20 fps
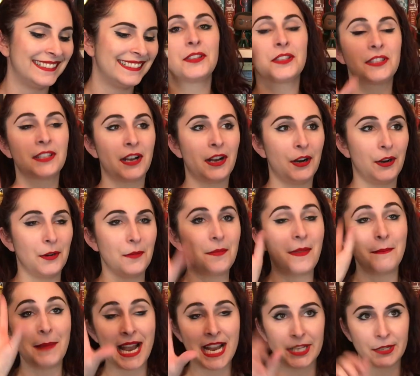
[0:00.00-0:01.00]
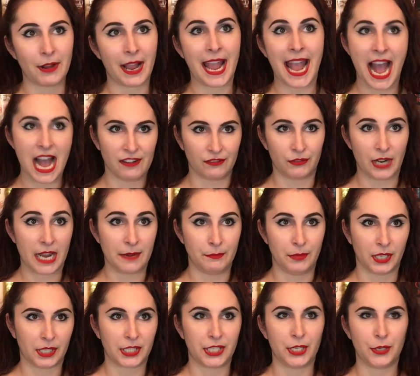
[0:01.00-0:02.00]
So, mind you, I have read
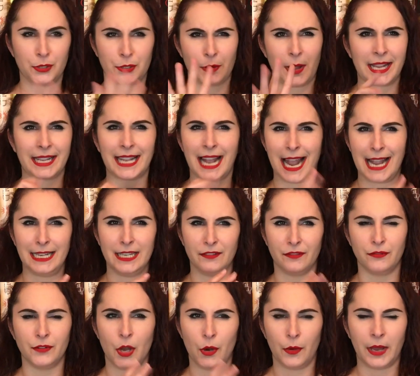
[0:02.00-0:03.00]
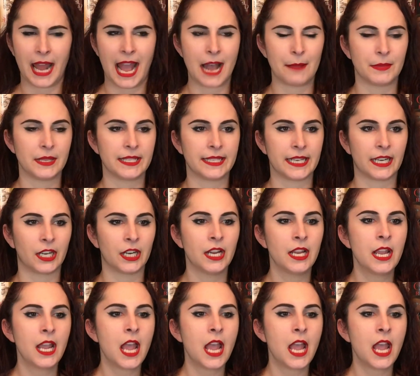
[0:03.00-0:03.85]
book two, so I kind of know what happens here.